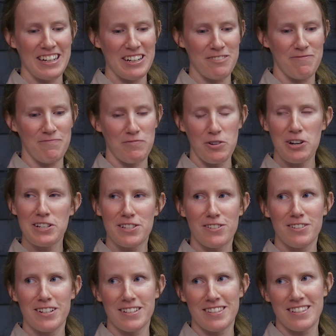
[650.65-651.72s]
um,
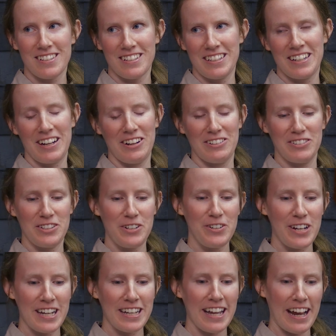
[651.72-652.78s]
boisterous, you know,
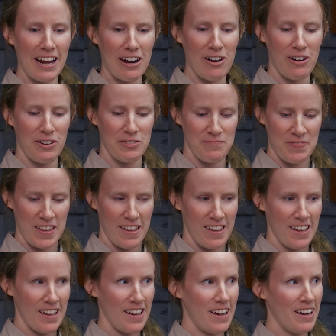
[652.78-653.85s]
hooting owl,
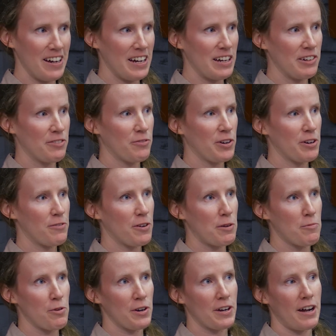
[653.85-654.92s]
uh, one of
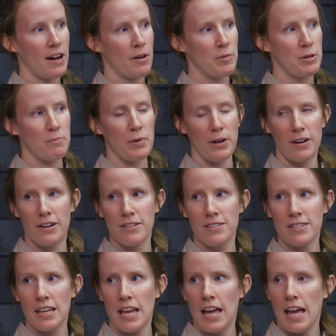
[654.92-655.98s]
our more common
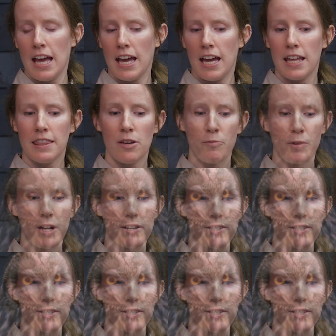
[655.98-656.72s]
birds. And then we